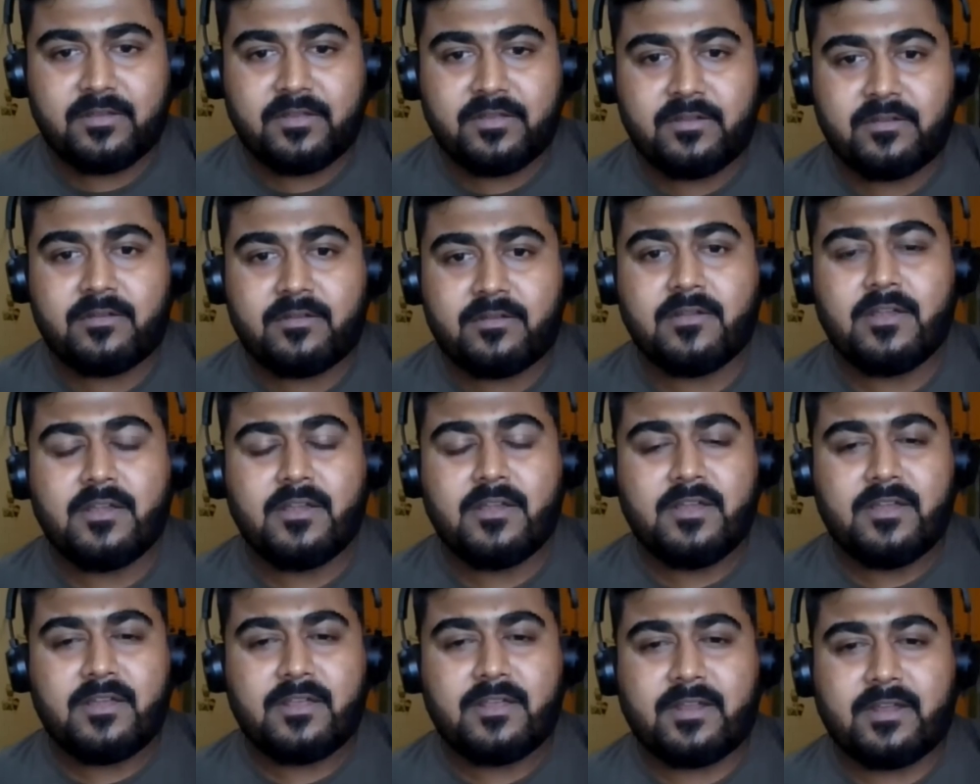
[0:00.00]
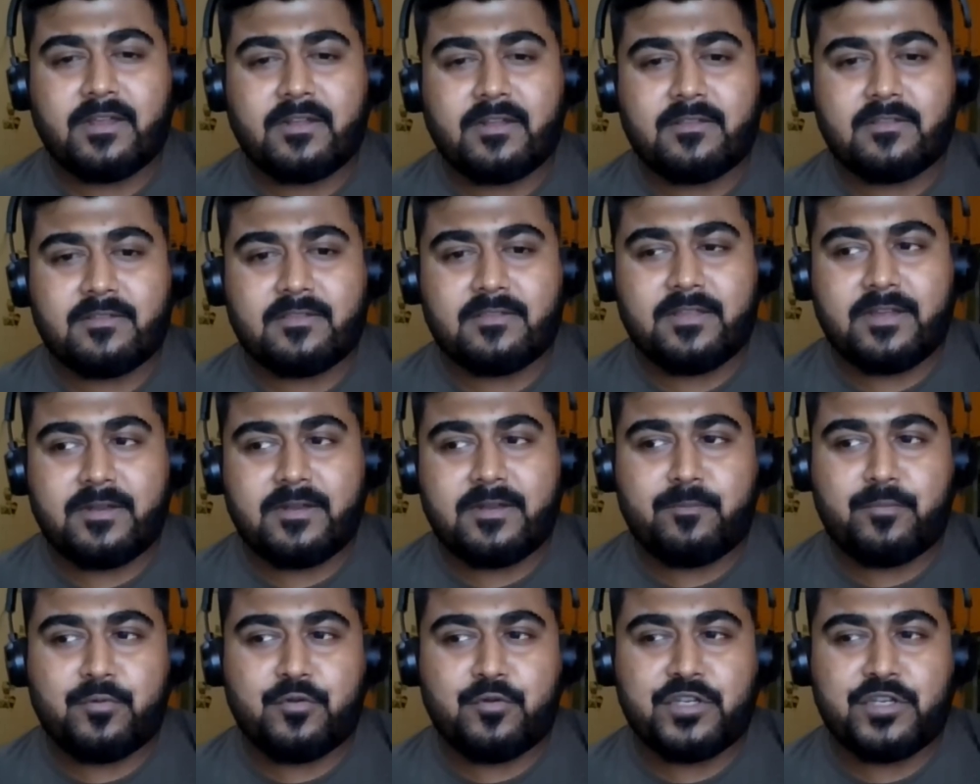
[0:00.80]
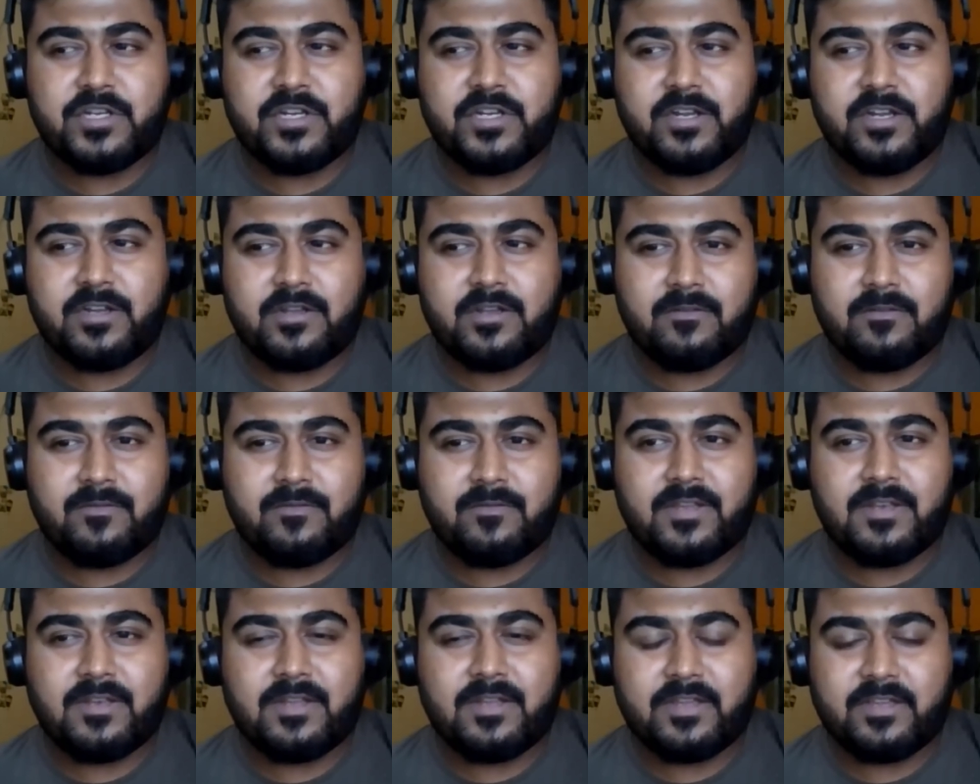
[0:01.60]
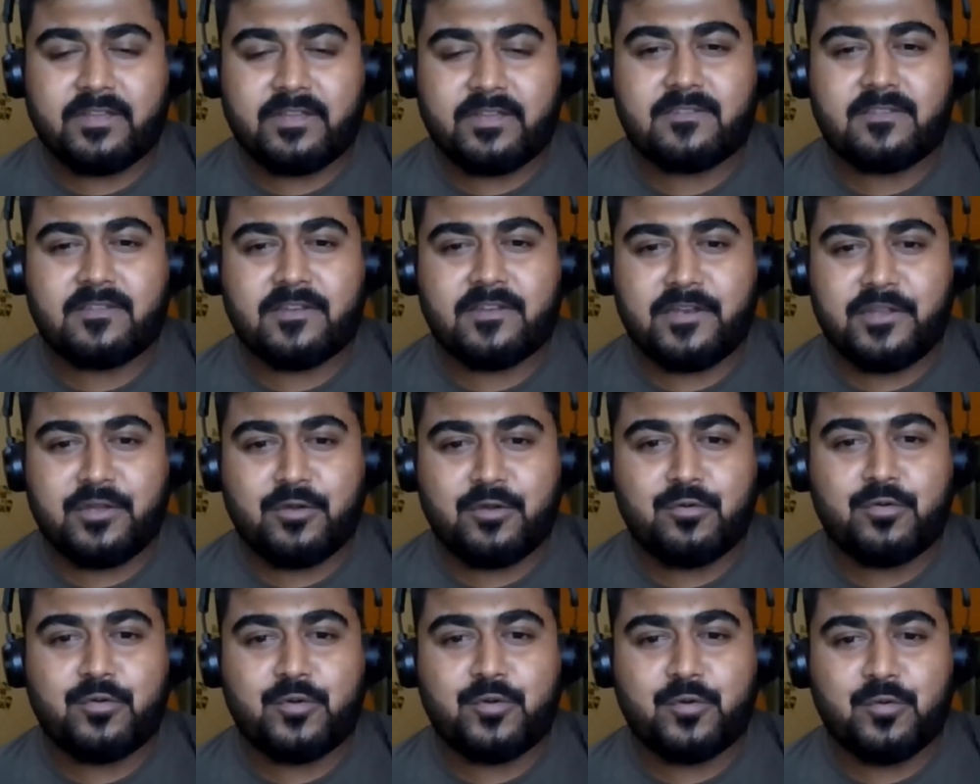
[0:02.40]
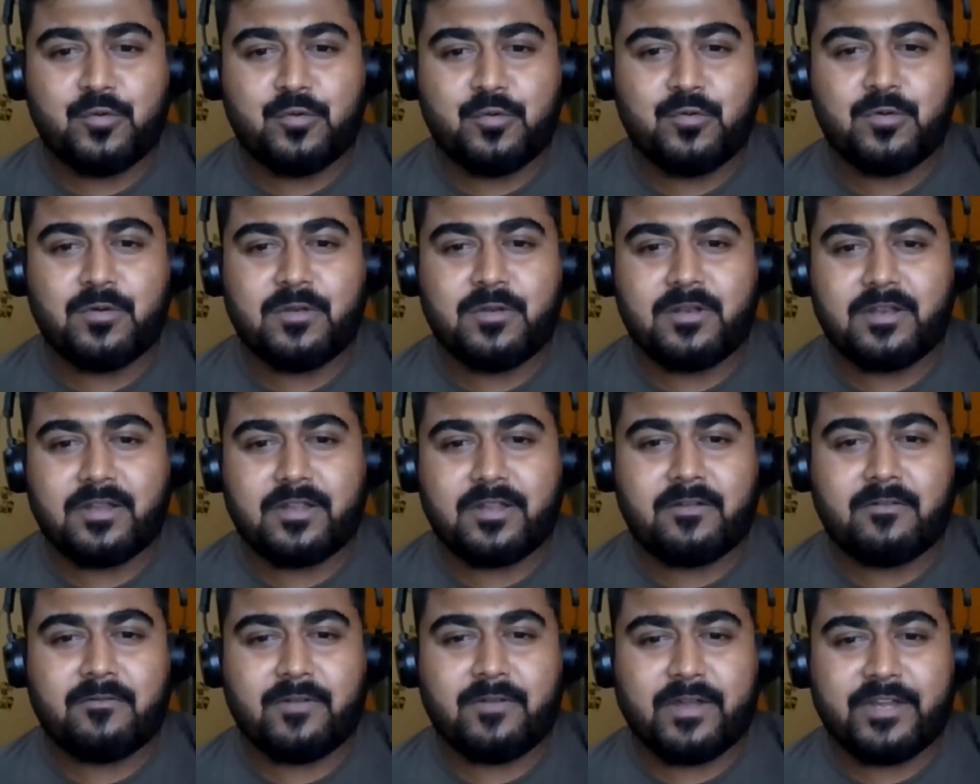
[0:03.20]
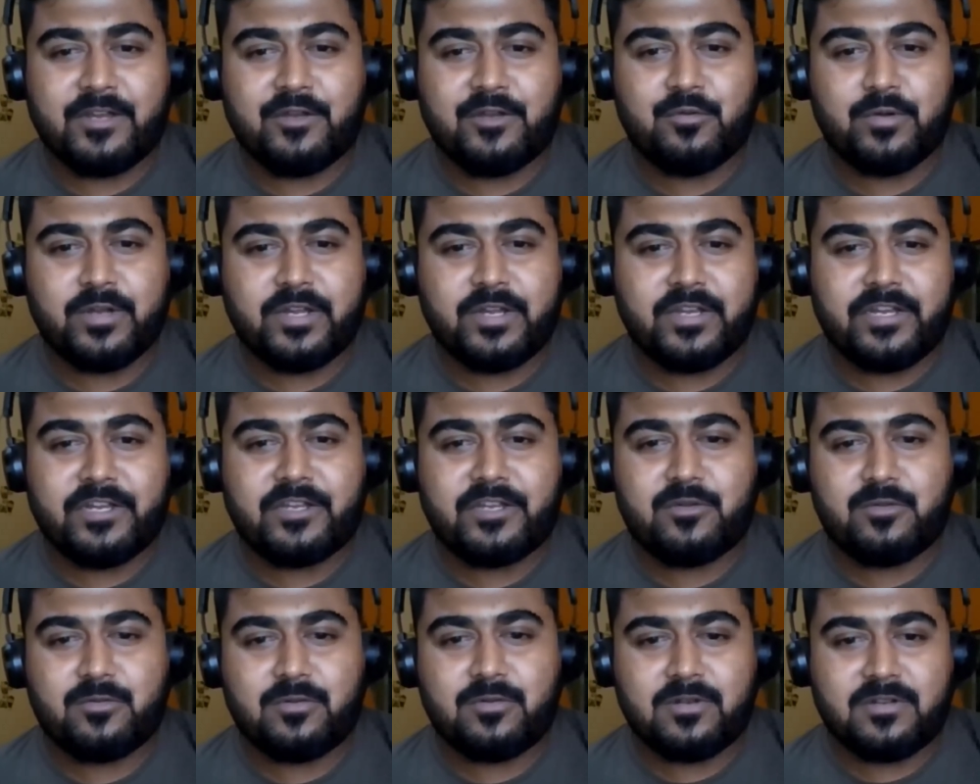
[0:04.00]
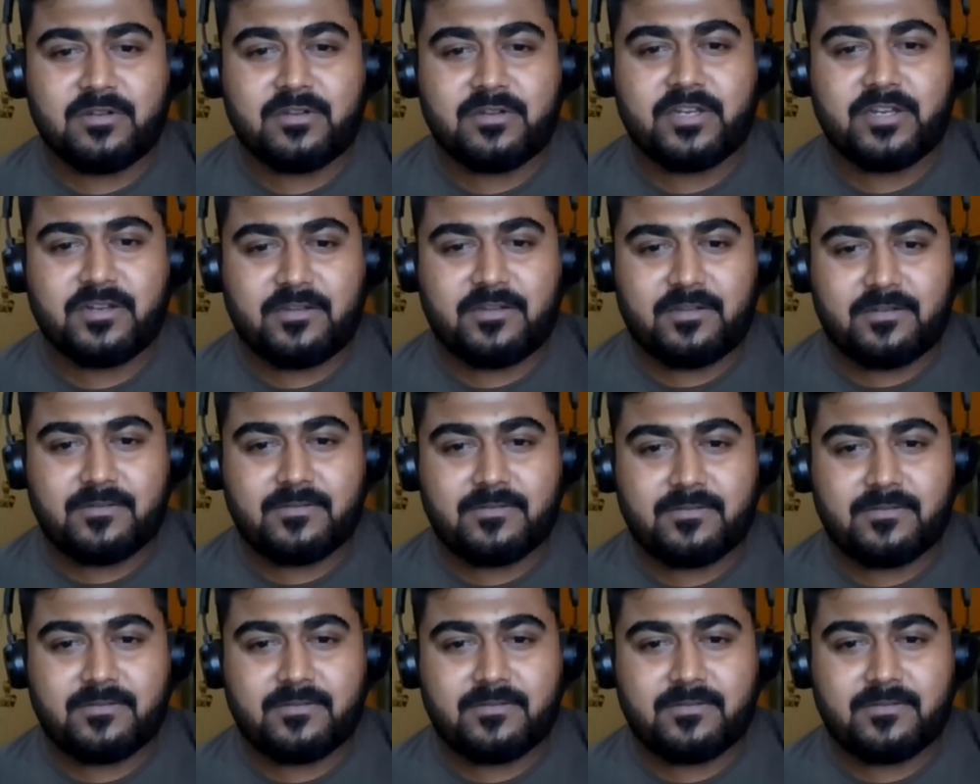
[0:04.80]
it rather than pushing it away like it's a new tool. Uh, why do I need to learn it?